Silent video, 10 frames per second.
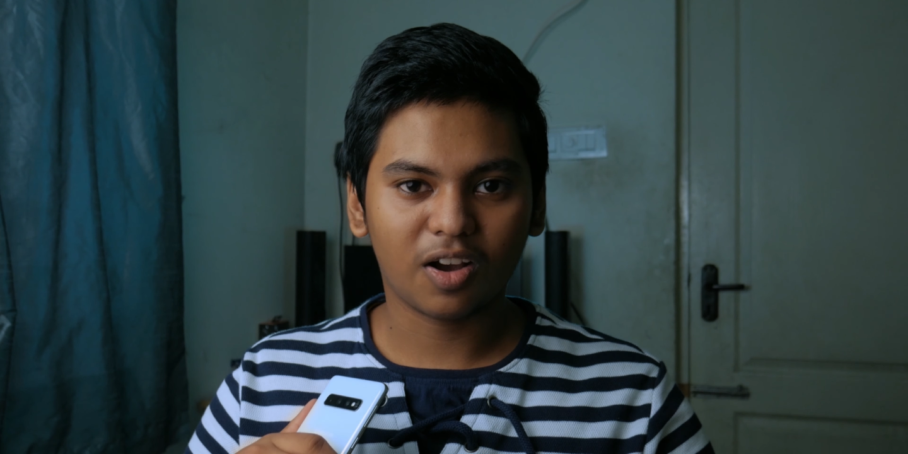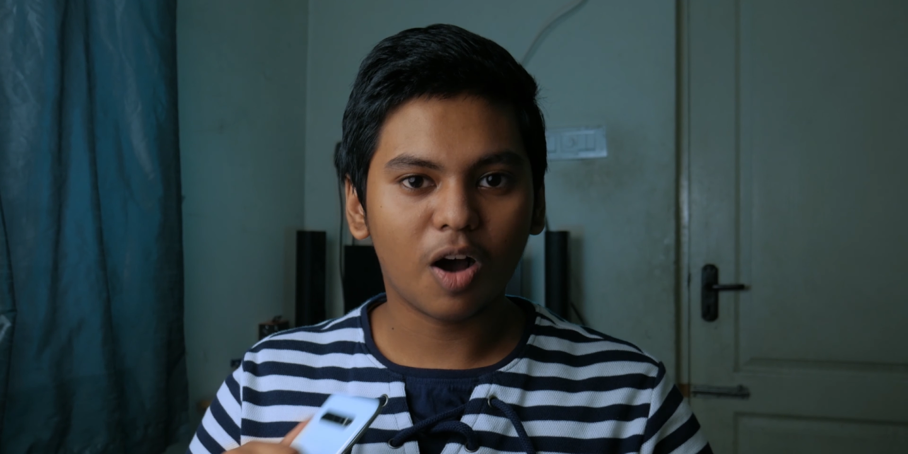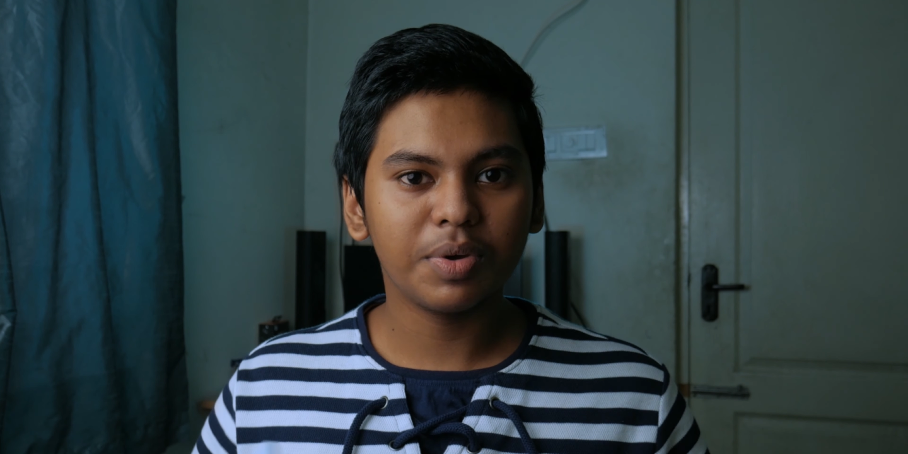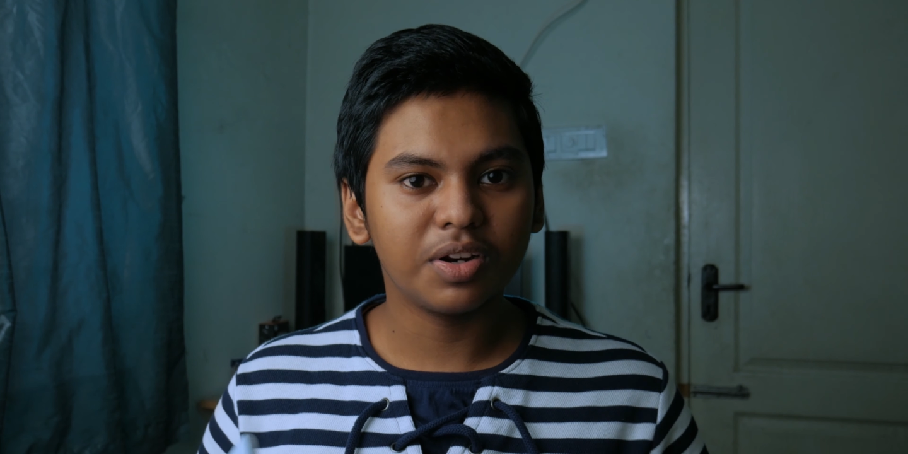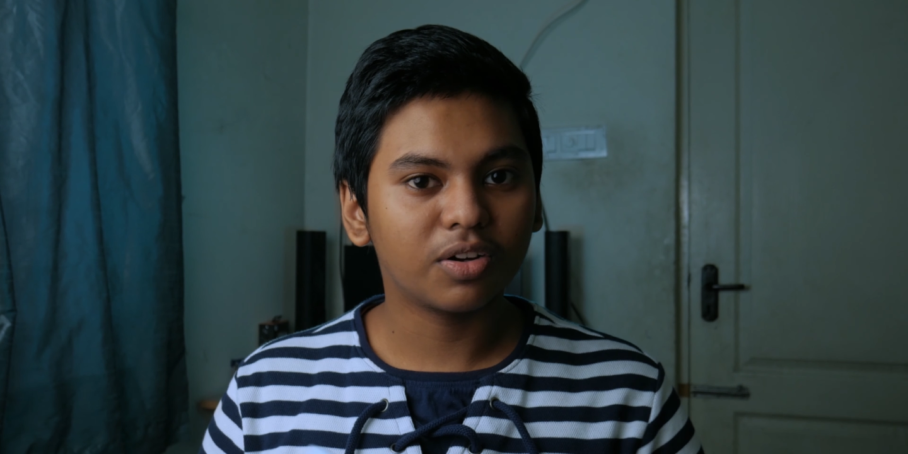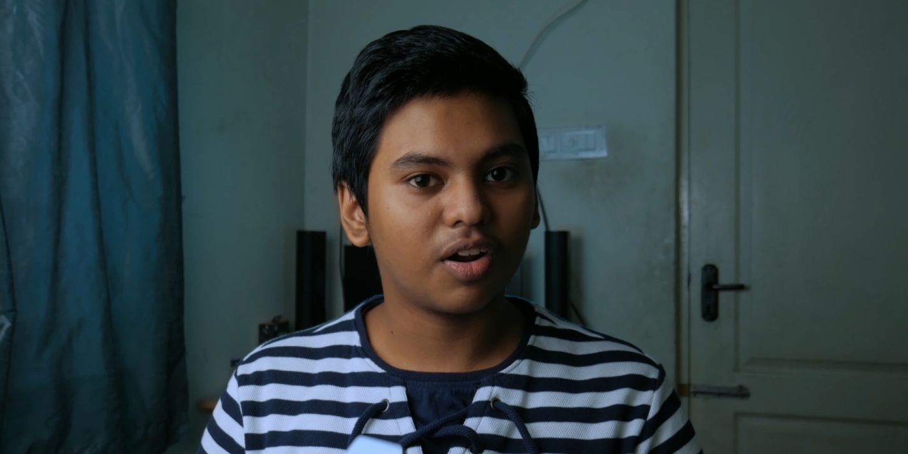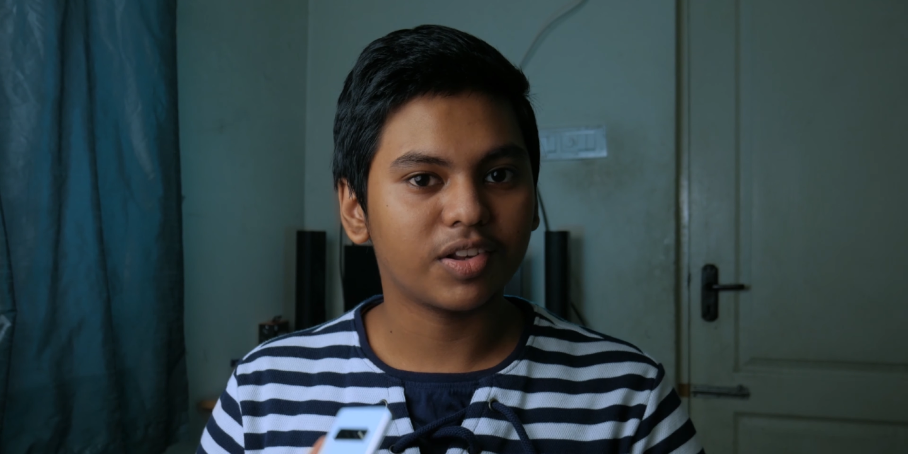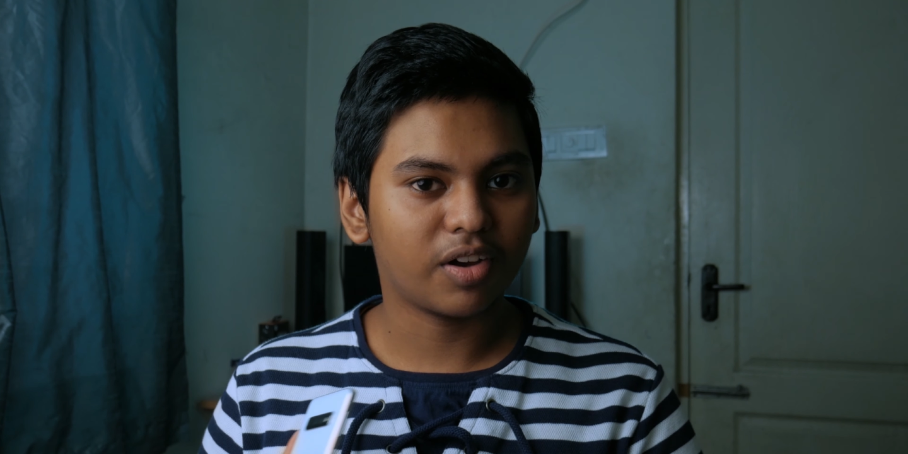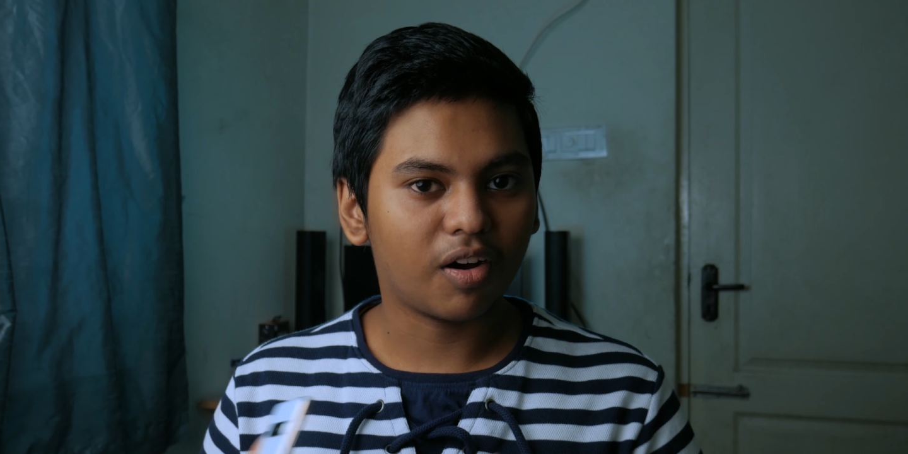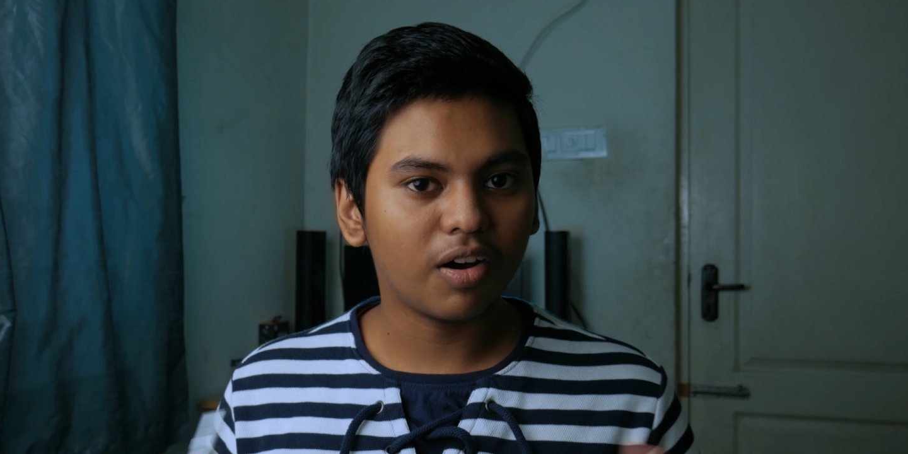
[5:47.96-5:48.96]
common
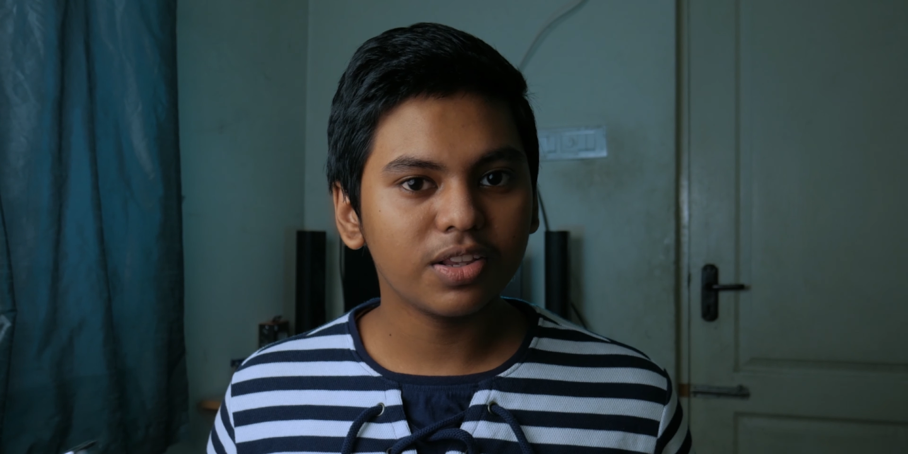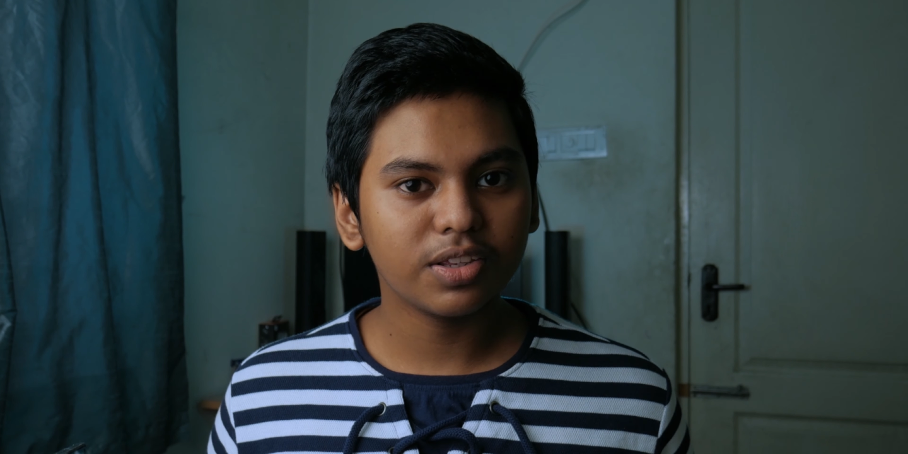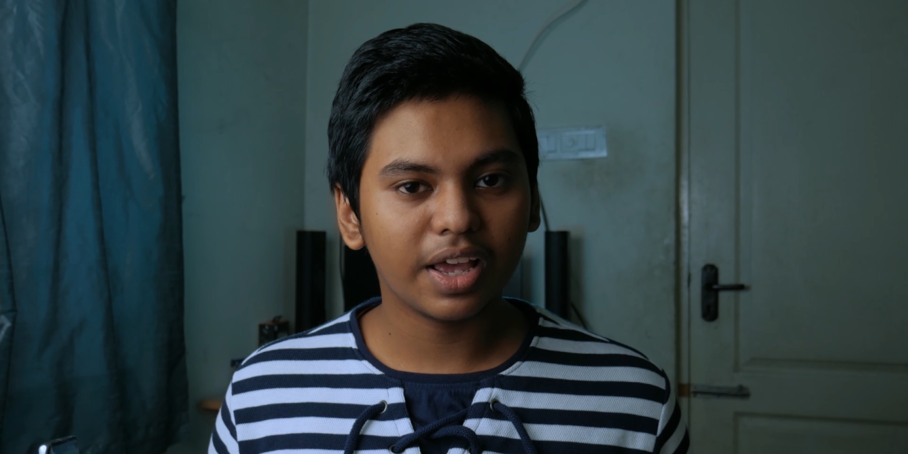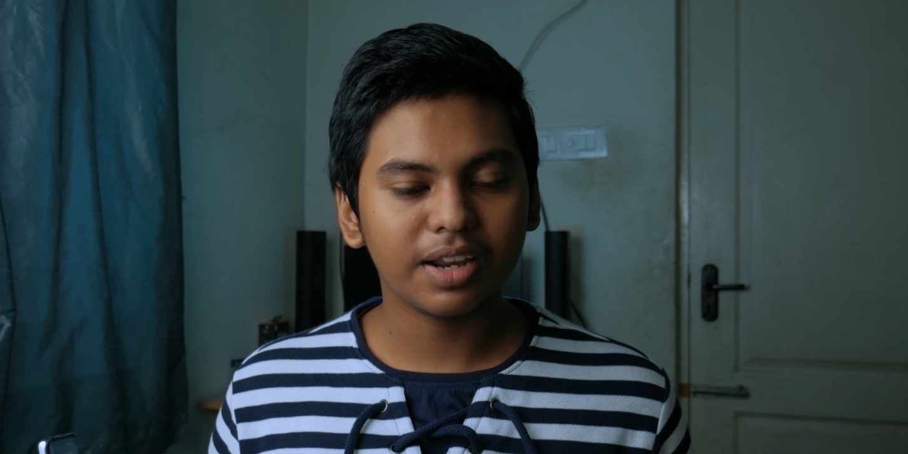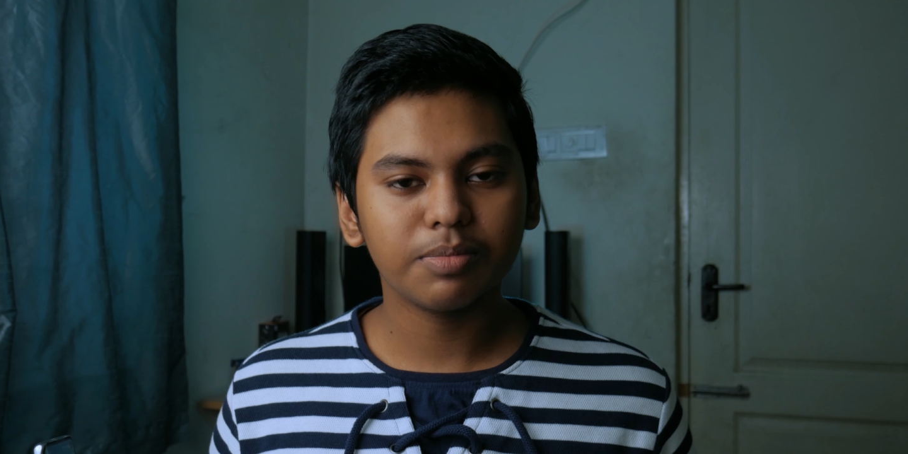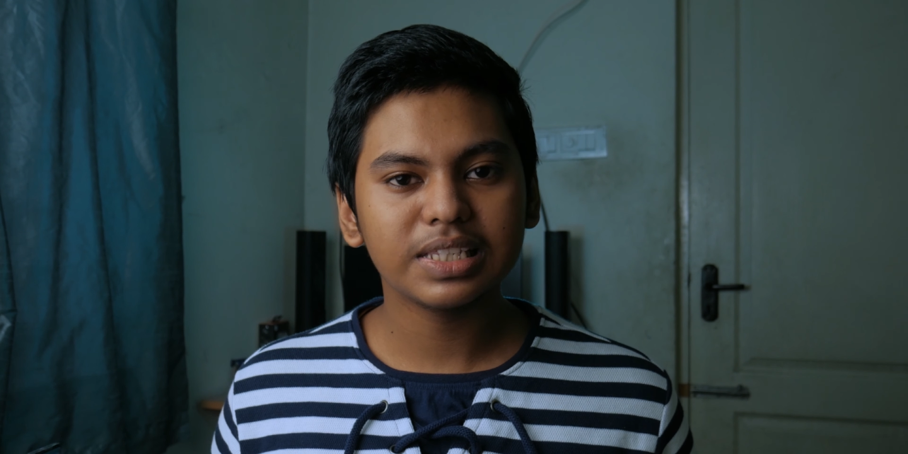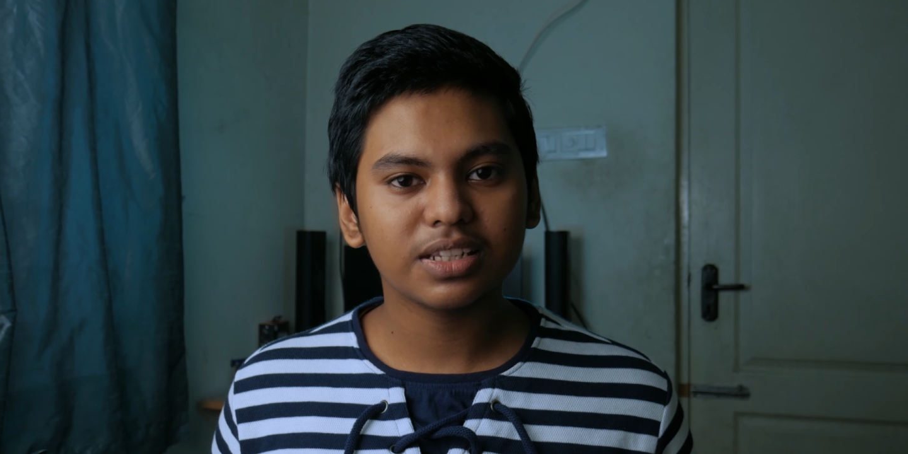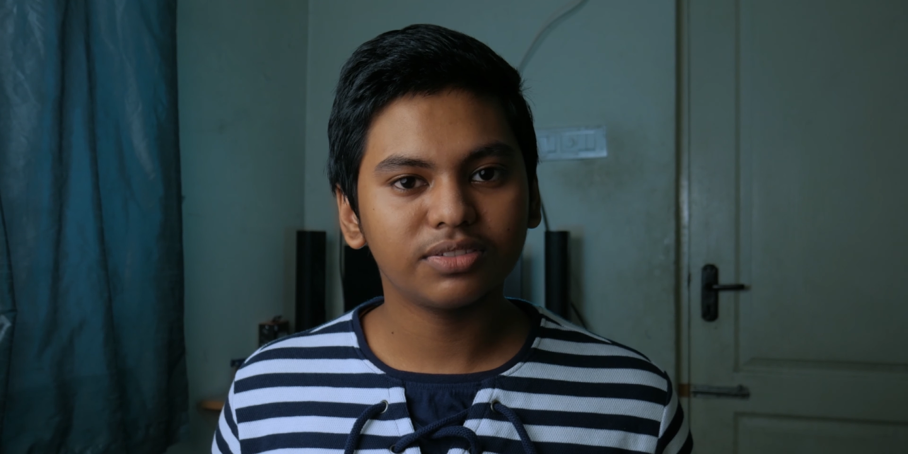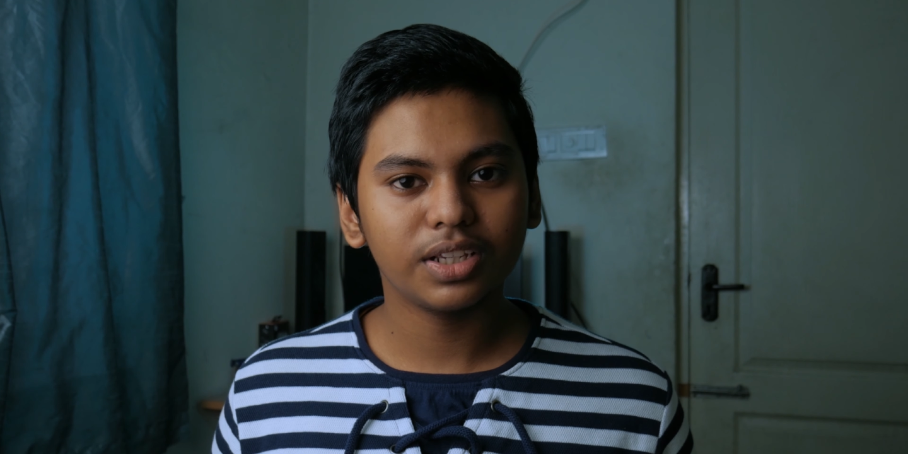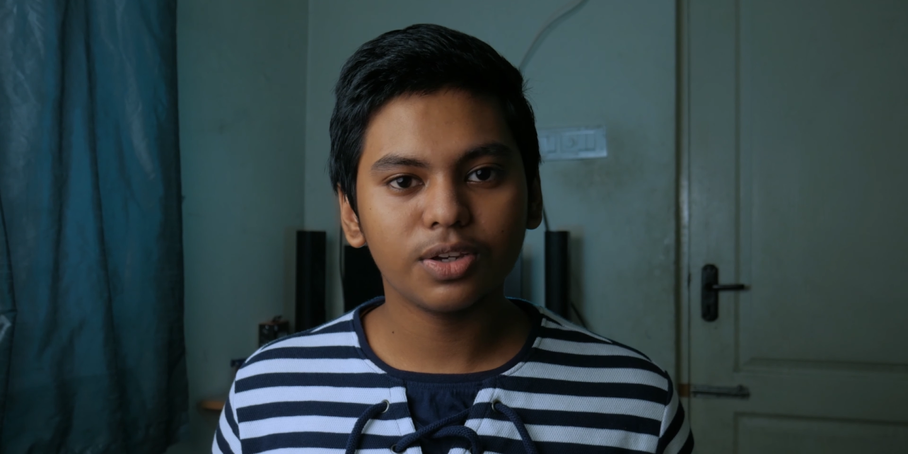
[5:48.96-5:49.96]
across all elements
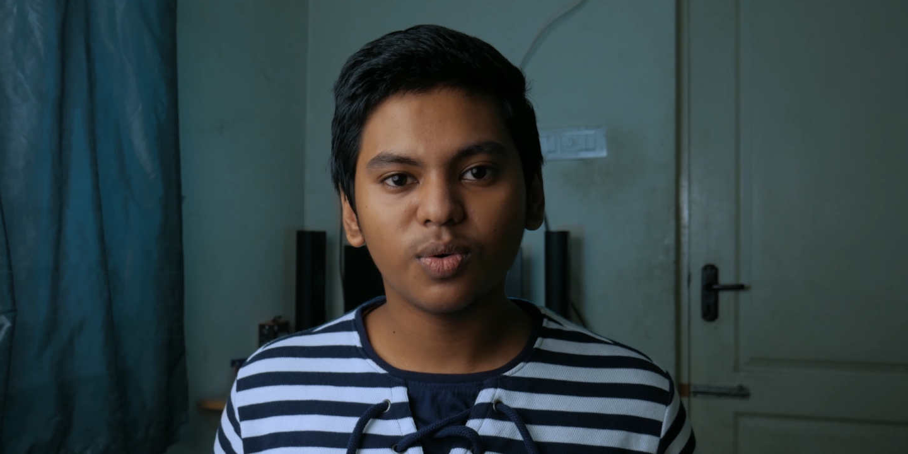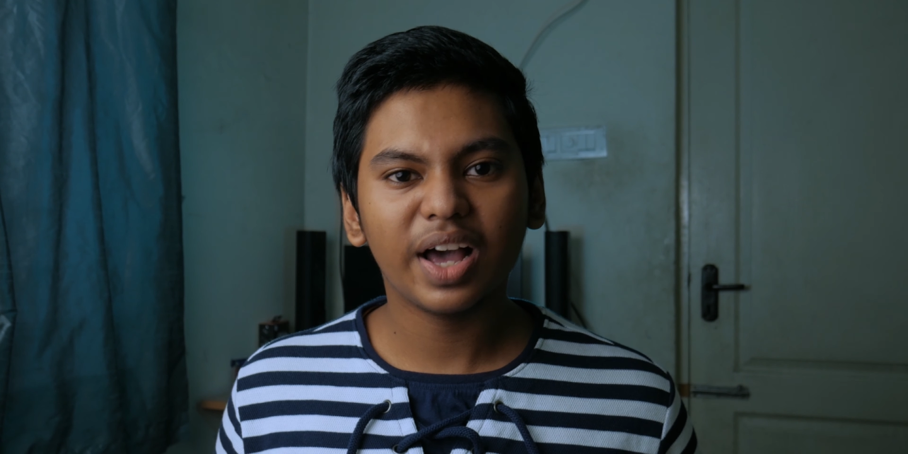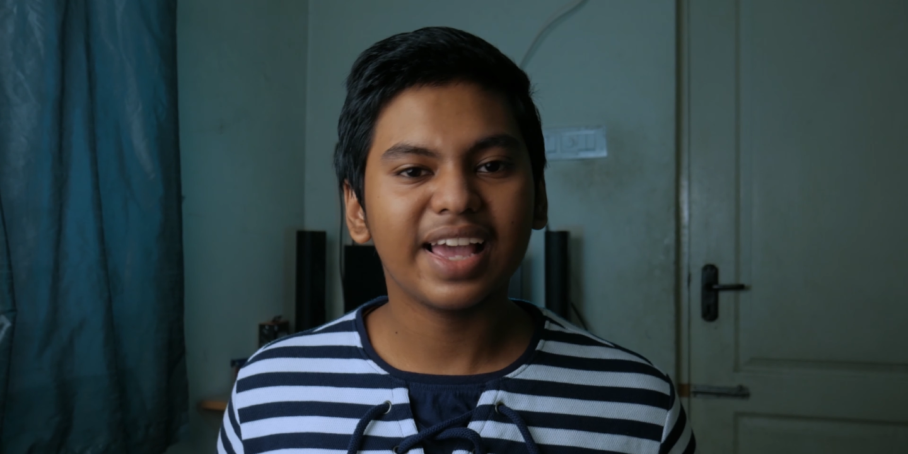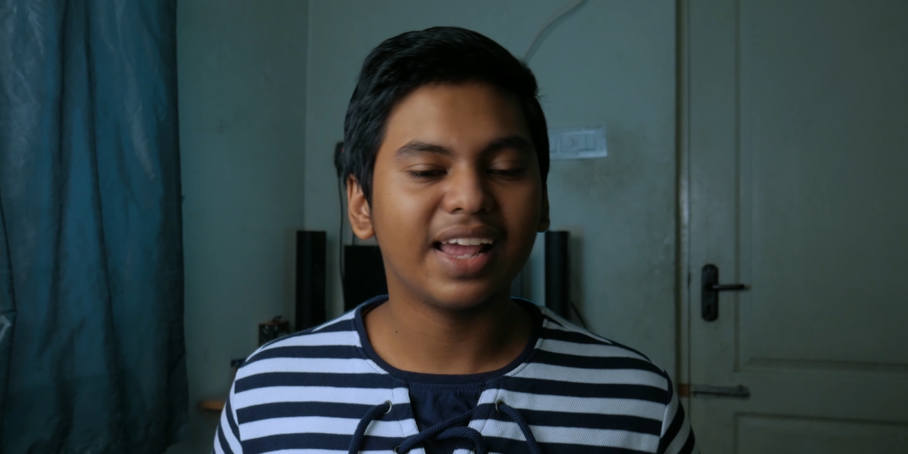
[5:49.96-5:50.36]
of the UI